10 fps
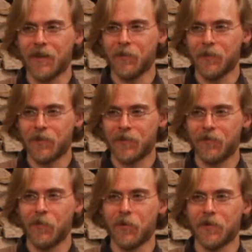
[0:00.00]
I was
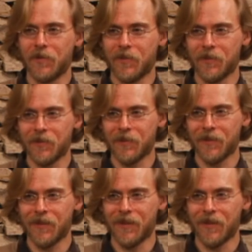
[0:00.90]
forced to.
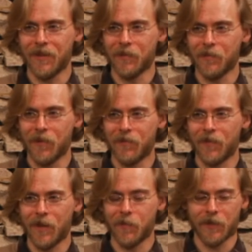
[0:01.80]
My
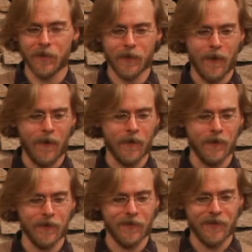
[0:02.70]
family
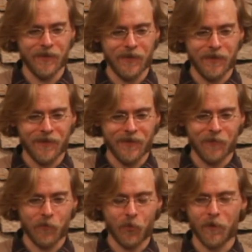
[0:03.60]

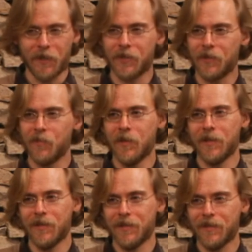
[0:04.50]
pressured
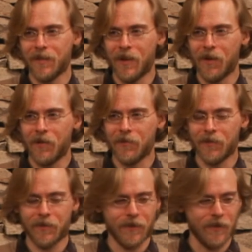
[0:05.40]
me into
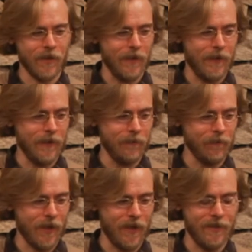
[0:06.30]
Alpha,
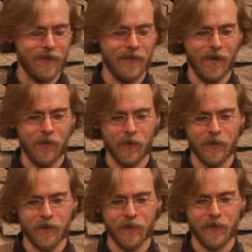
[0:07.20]
and I did not
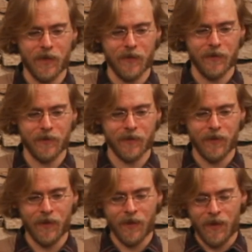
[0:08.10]
want to attend.
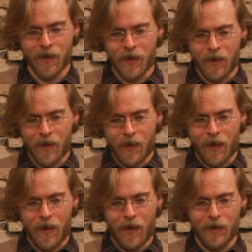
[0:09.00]

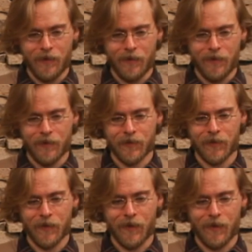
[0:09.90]
And
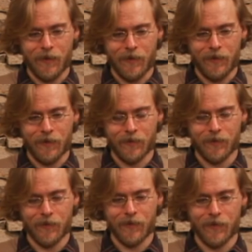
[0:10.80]
I
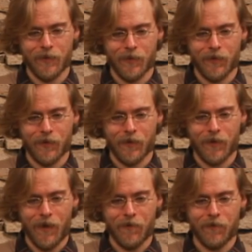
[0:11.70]

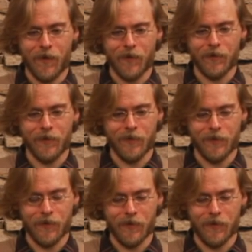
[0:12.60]
found it